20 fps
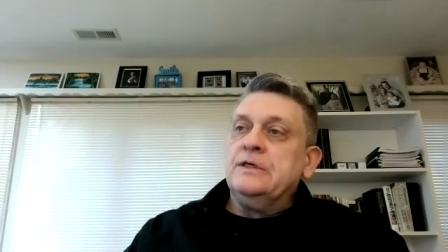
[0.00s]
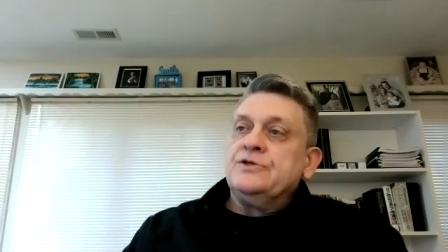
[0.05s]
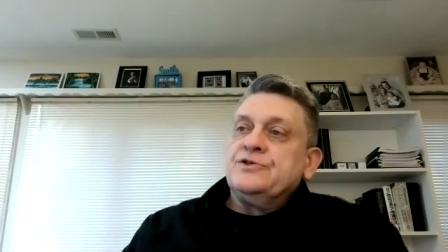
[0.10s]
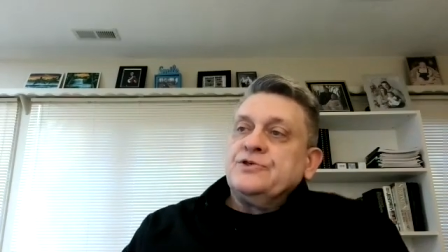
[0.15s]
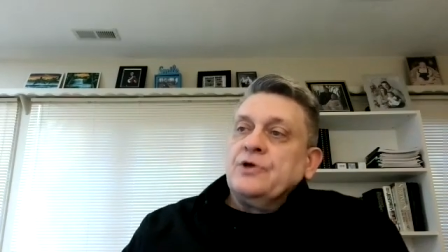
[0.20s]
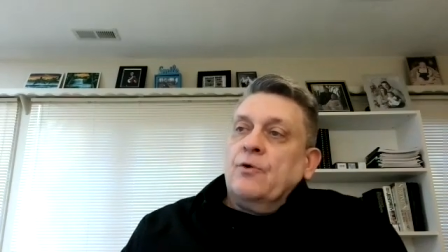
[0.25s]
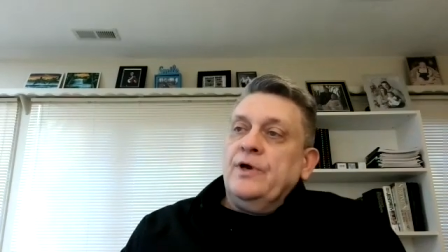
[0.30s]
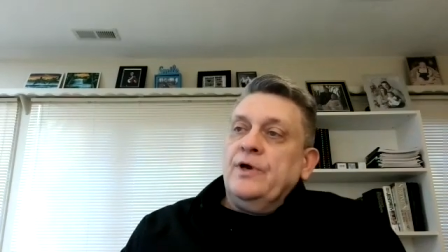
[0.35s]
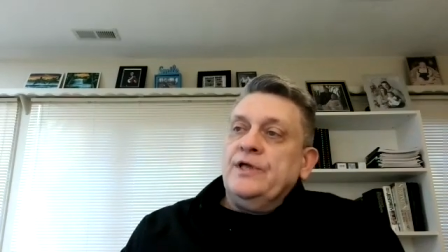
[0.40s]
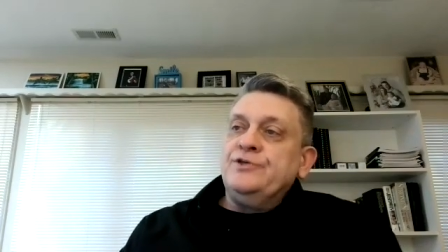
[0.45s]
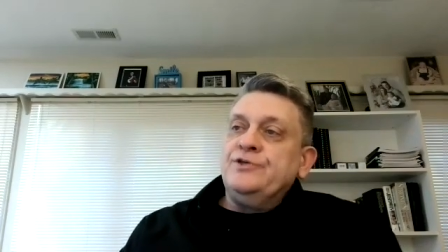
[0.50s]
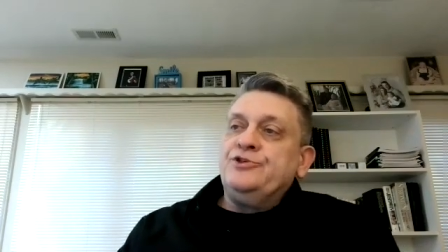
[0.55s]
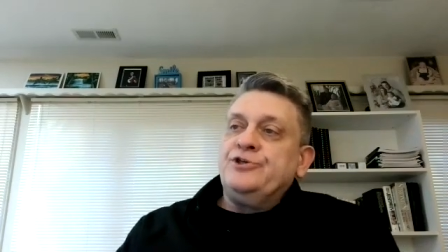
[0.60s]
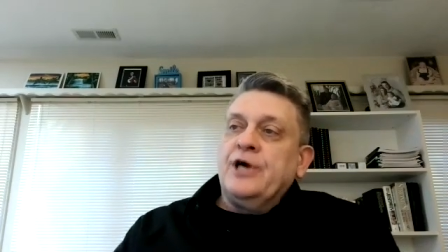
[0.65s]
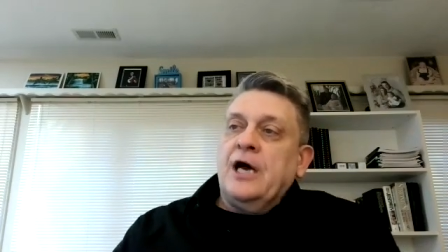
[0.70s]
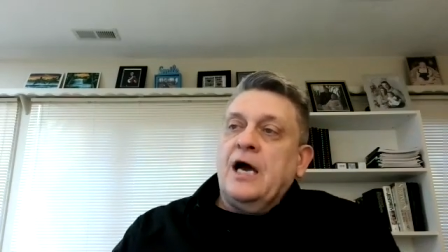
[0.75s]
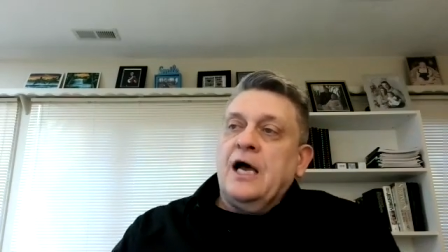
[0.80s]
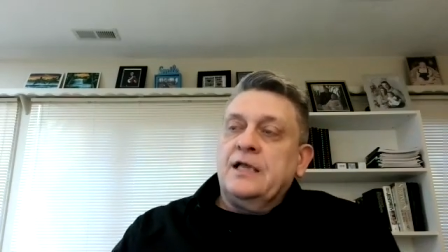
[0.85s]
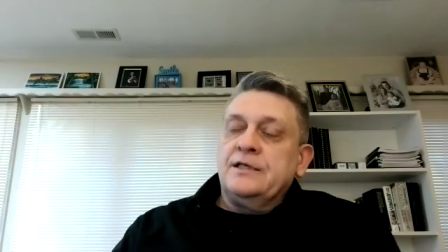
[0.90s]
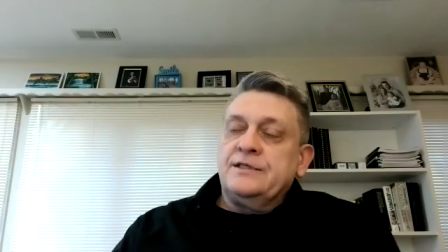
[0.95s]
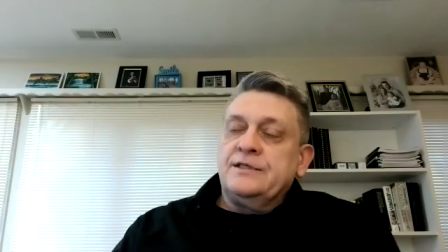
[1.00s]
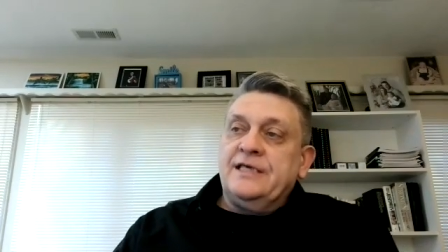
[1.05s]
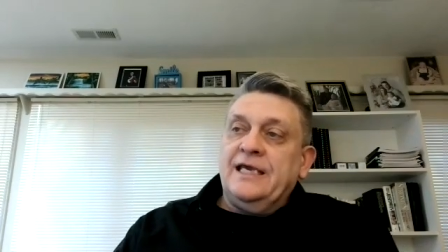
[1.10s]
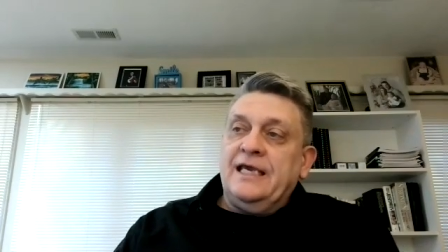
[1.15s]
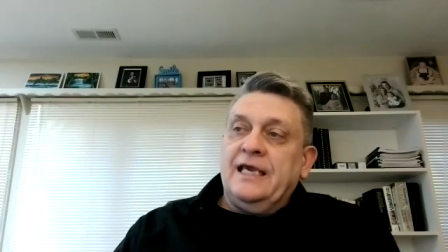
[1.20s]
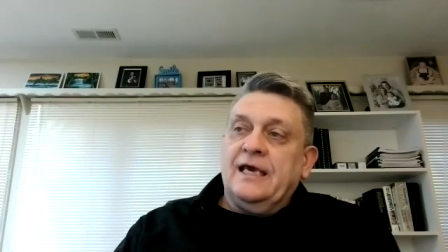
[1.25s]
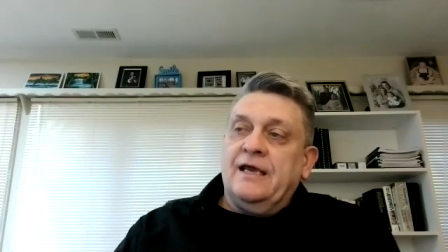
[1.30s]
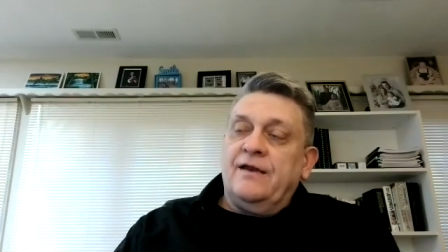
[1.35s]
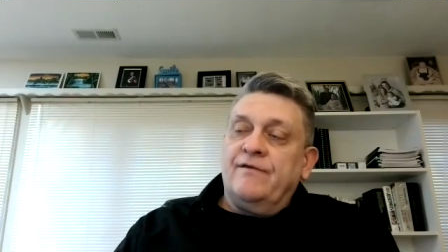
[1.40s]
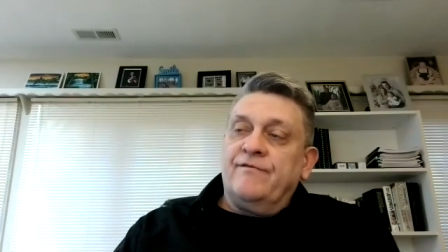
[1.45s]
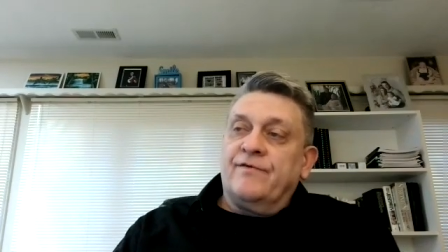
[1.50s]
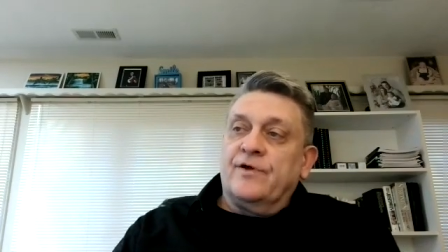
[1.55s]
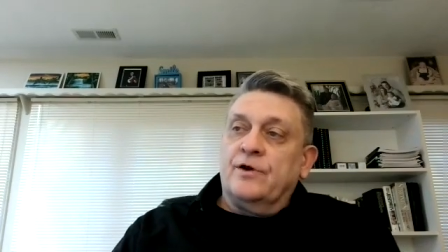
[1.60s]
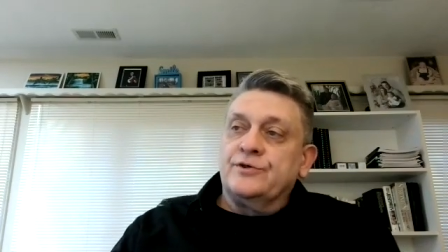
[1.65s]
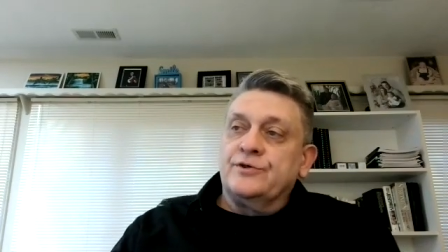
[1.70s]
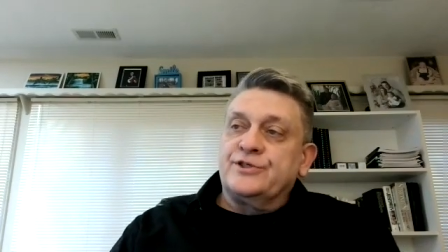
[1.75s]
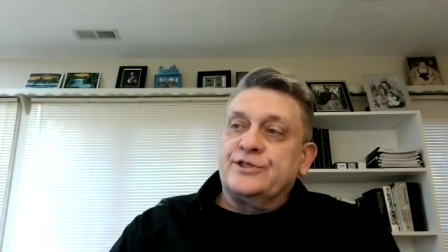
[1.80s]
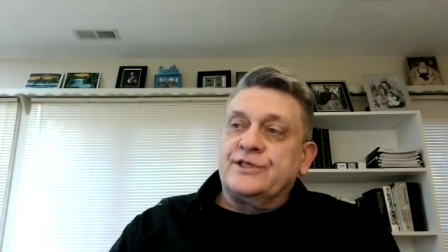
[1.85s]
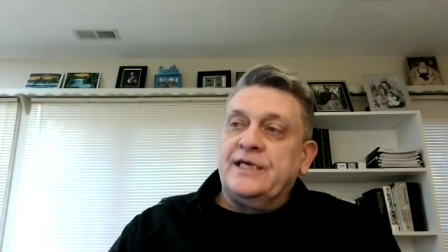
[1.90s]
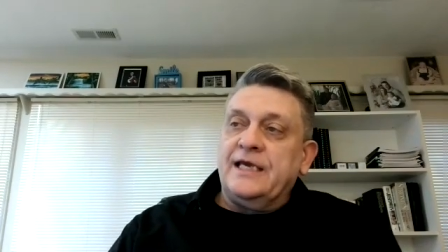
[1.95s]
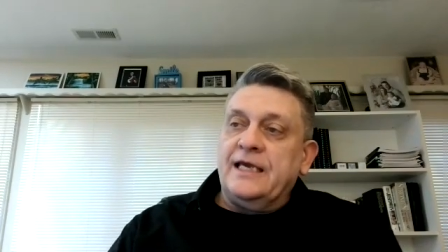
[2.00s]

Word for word: So in John 10, verse